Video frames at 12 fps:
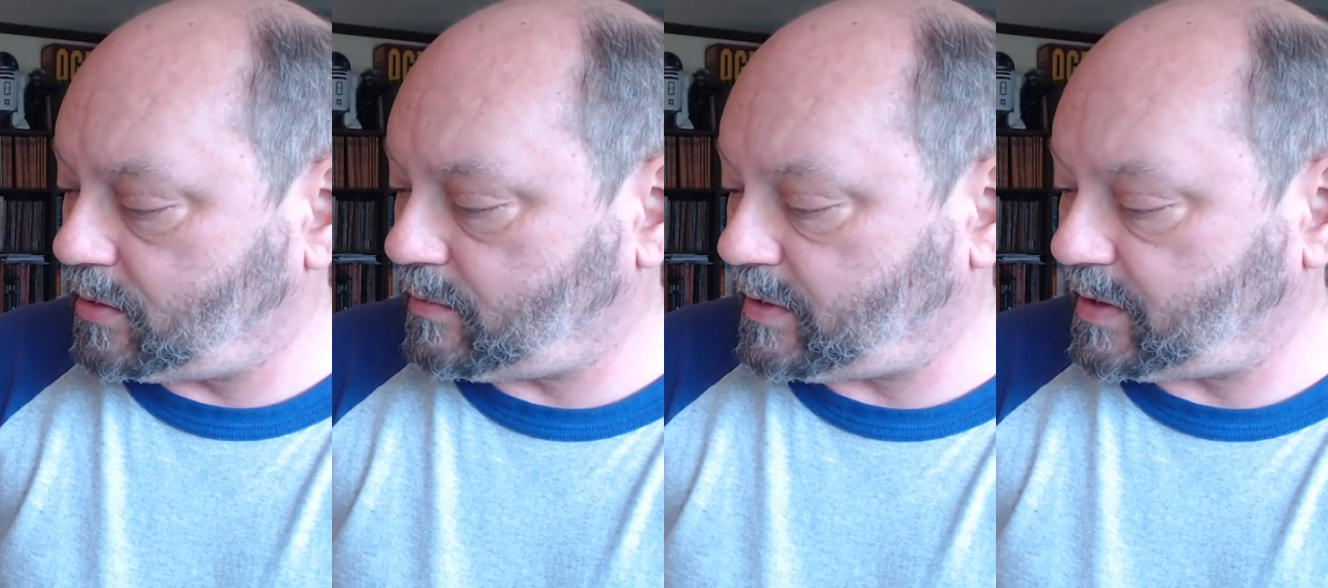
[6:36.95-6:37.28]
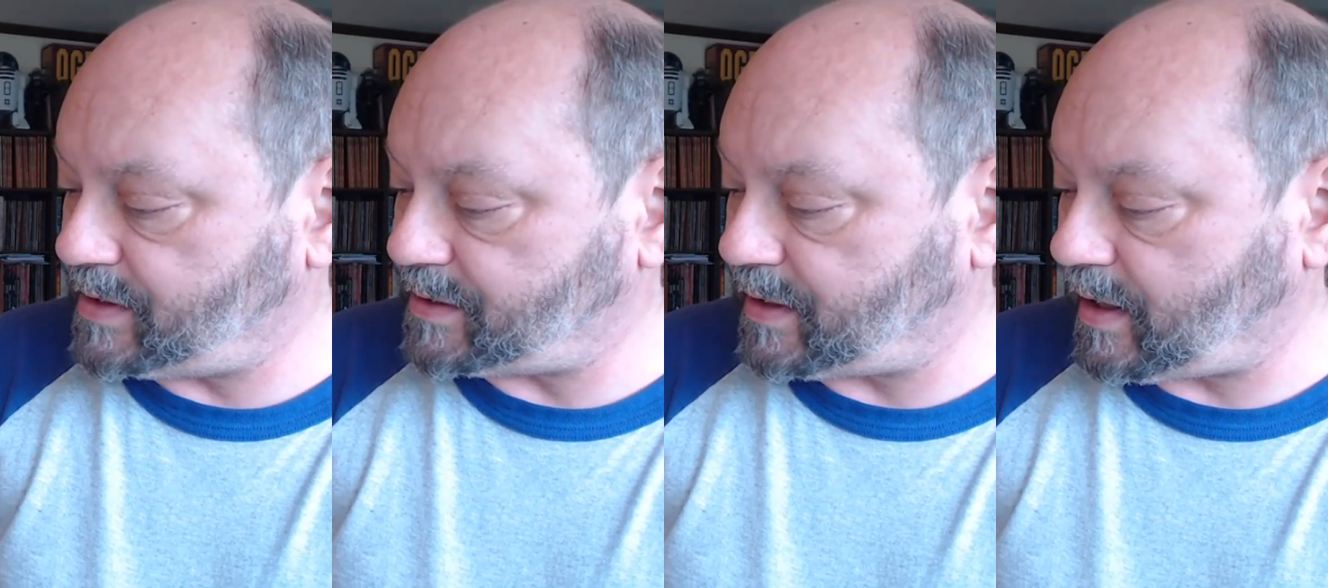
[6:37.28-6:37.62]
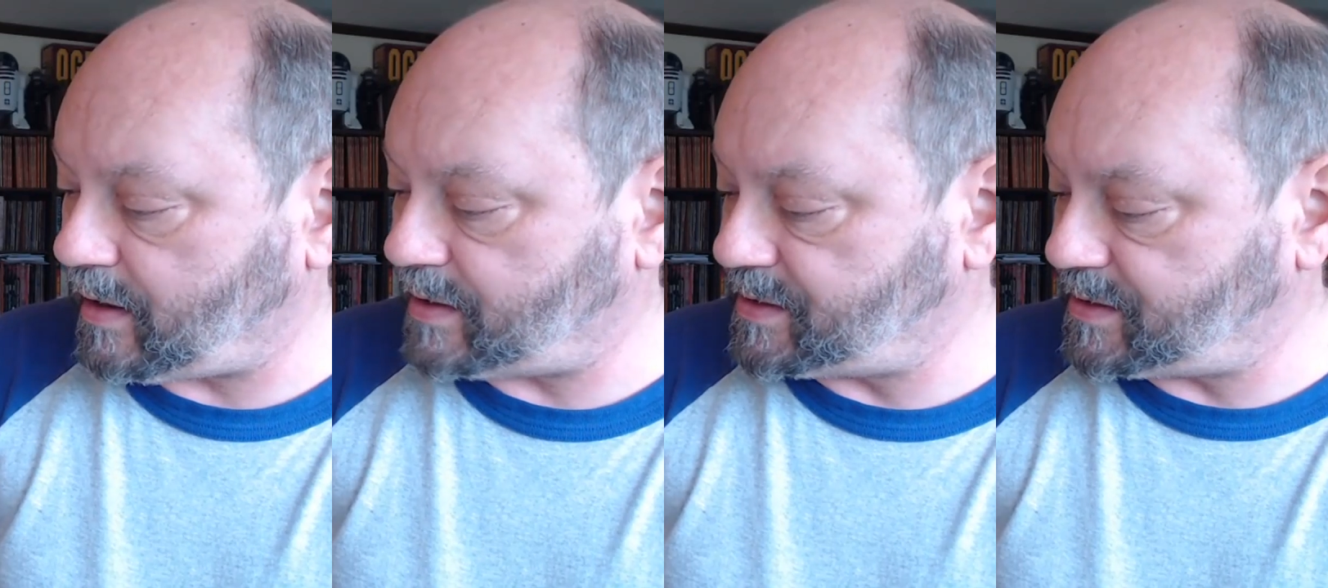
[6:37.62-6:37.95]
Where is it
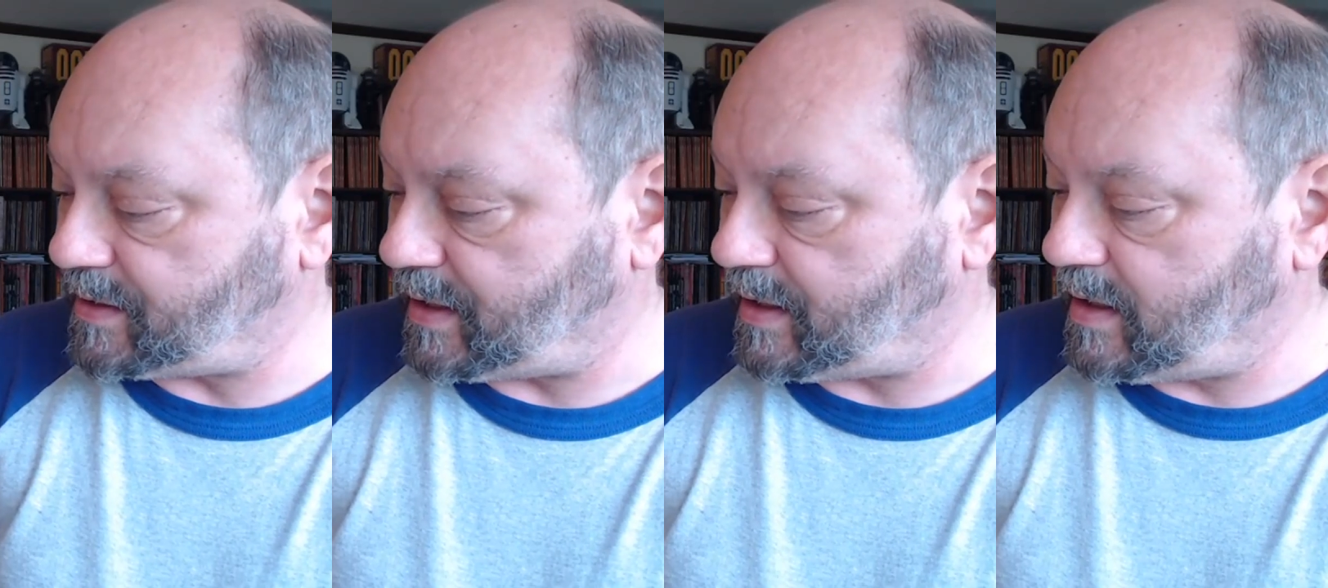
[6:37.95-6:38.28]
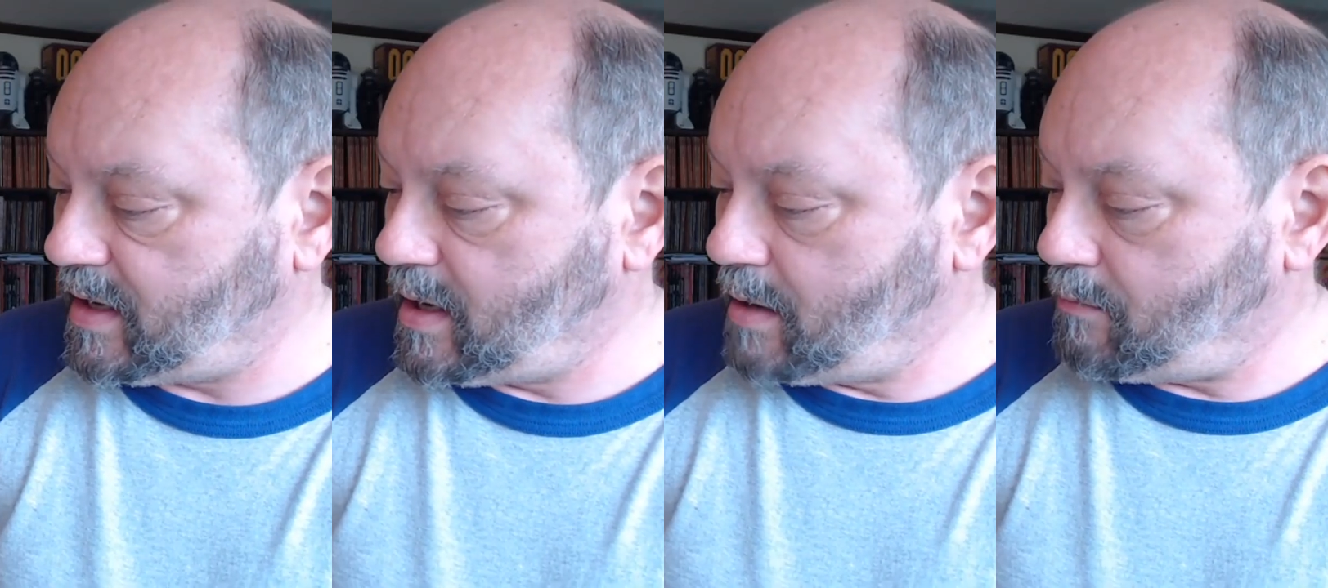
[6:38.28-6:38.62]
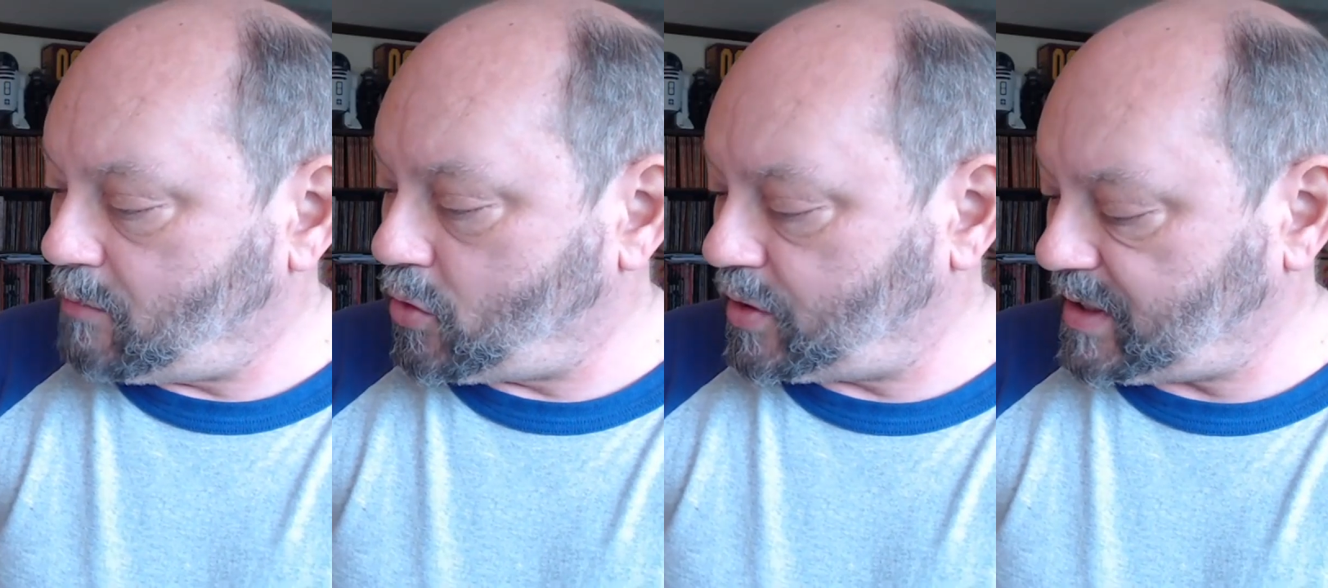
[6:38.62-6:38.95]
here? It's the
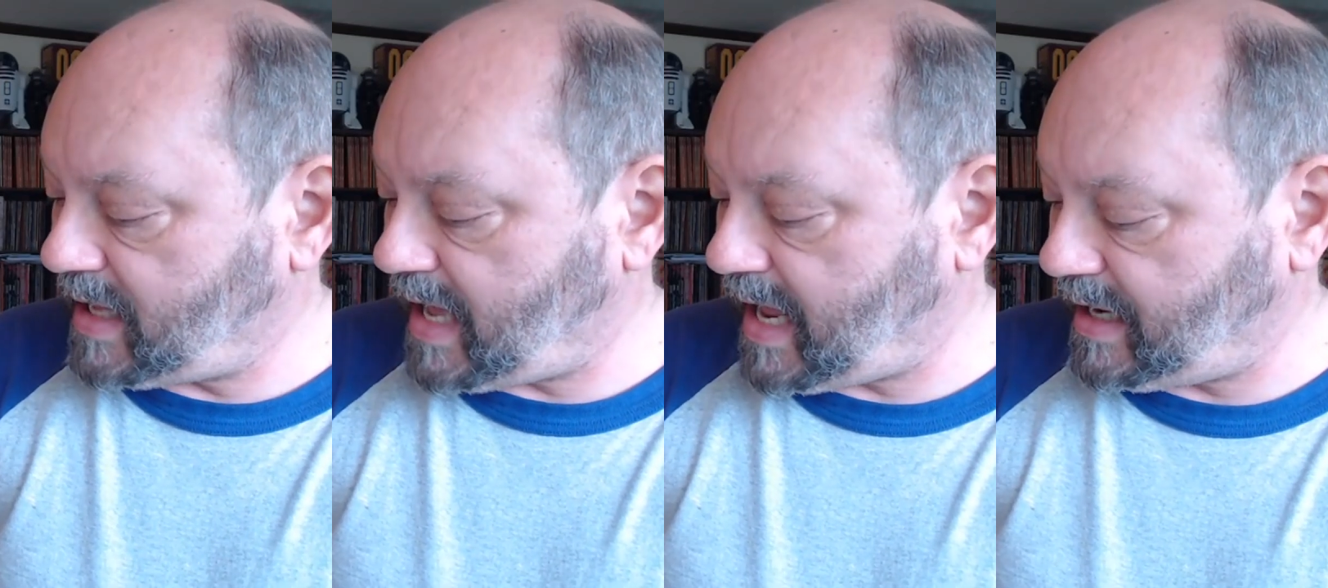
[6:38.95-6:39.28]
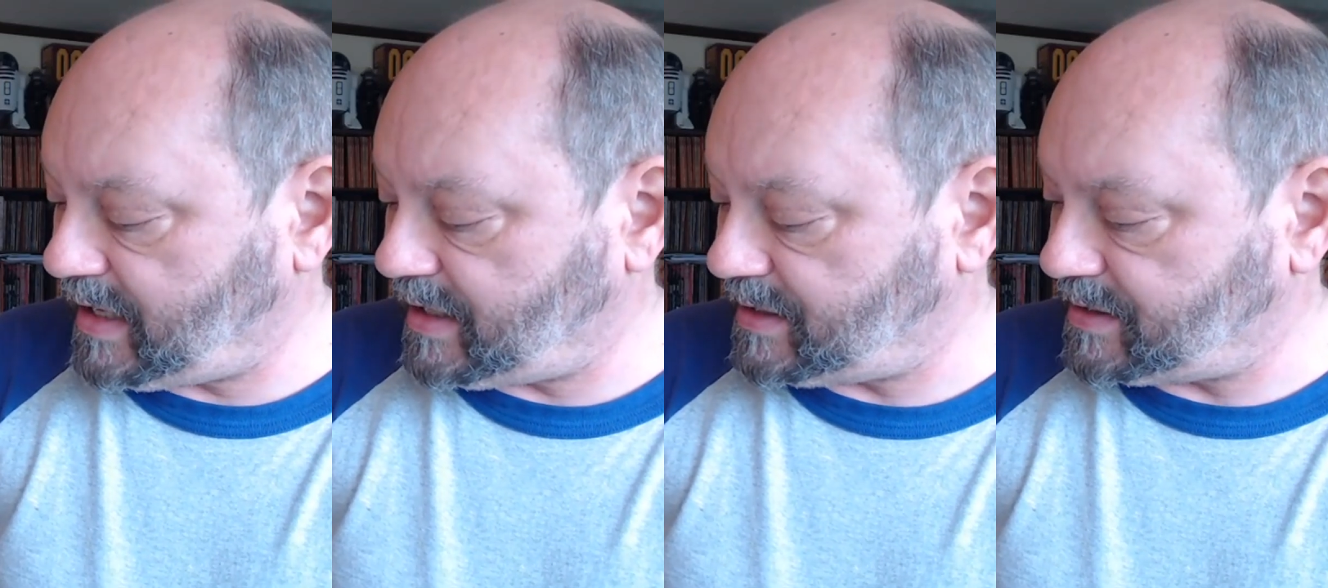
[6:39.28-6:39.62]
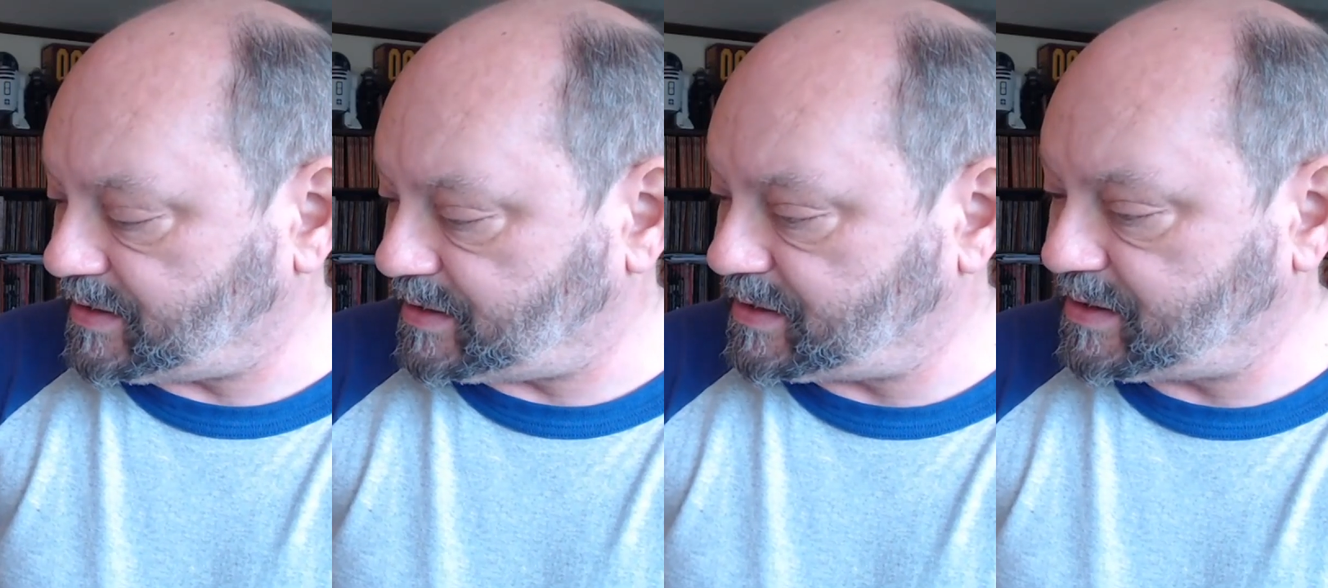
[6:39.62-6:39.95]

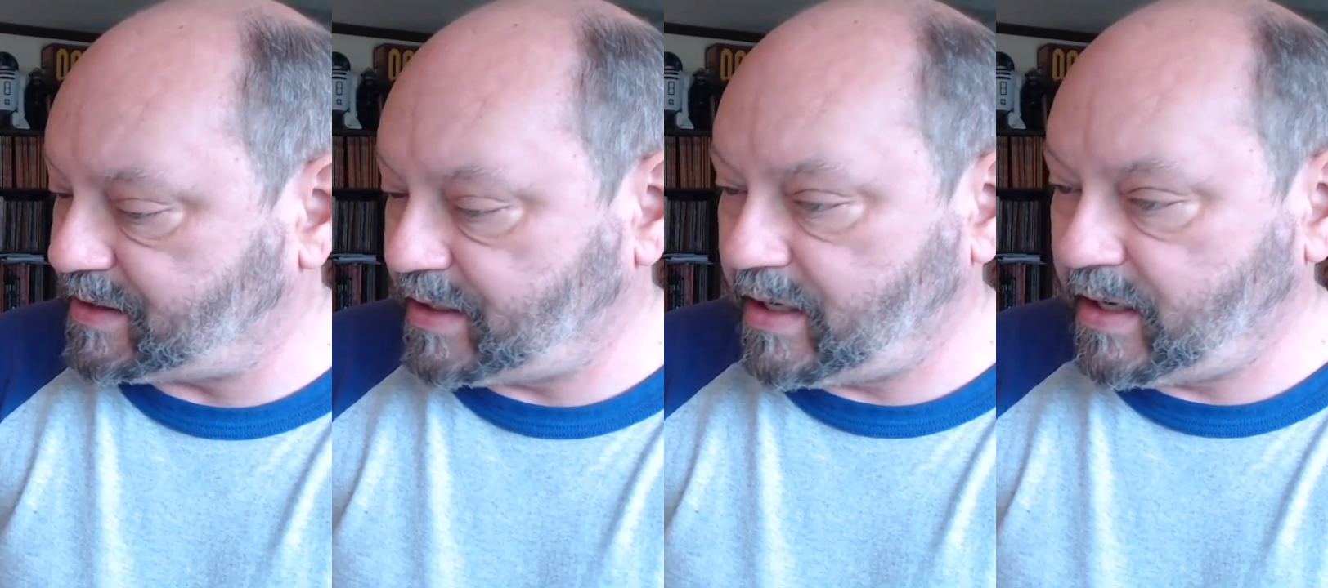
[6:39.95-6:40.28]
Mordenkainen's